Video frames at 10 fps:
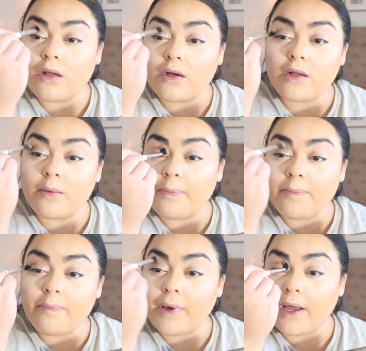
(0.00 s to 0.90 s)
I'm gonna
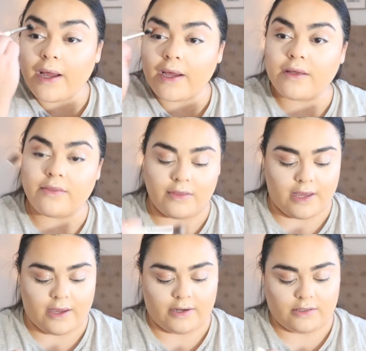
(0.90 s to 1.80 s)
pack
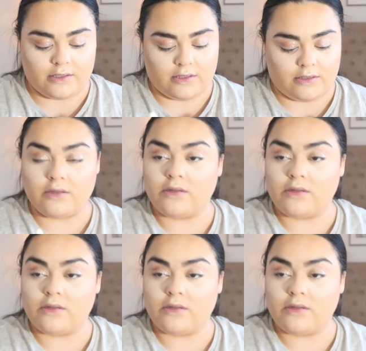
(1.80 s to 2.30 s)
that